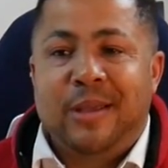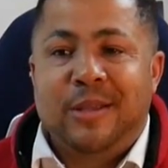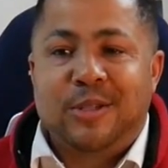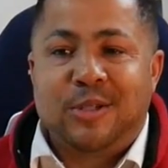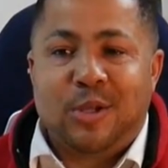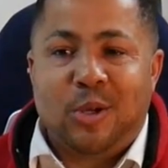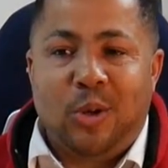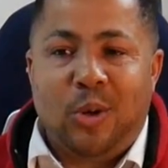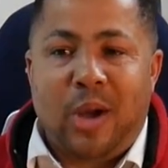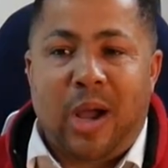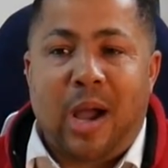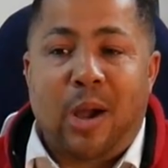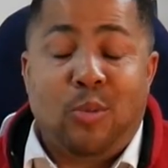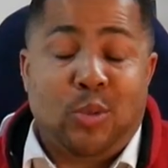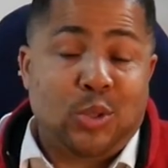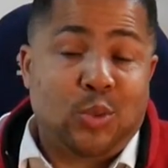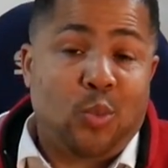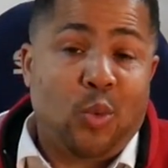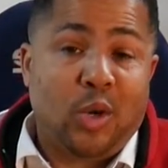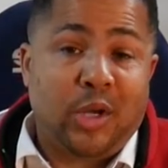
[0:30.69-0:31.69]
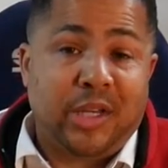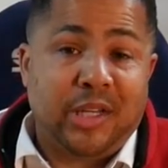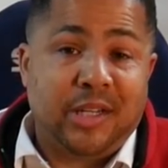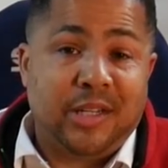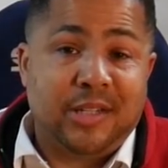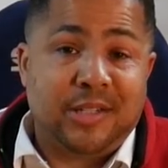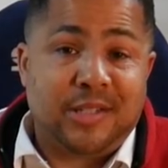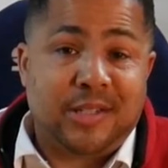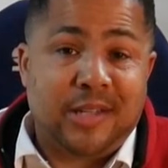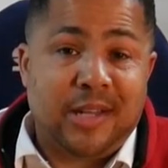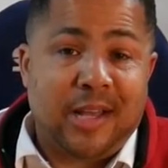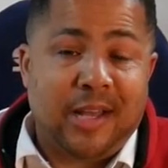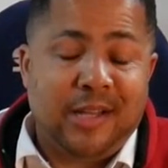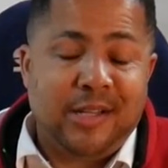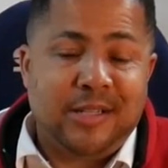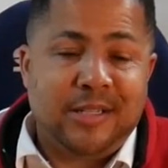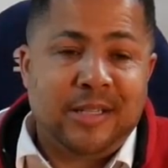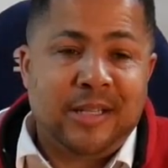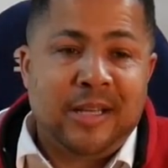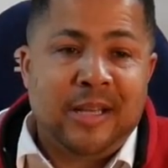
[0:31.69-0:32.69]
So I was working this
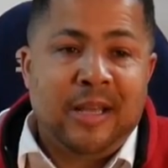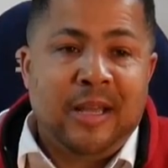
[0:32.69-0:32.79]
night.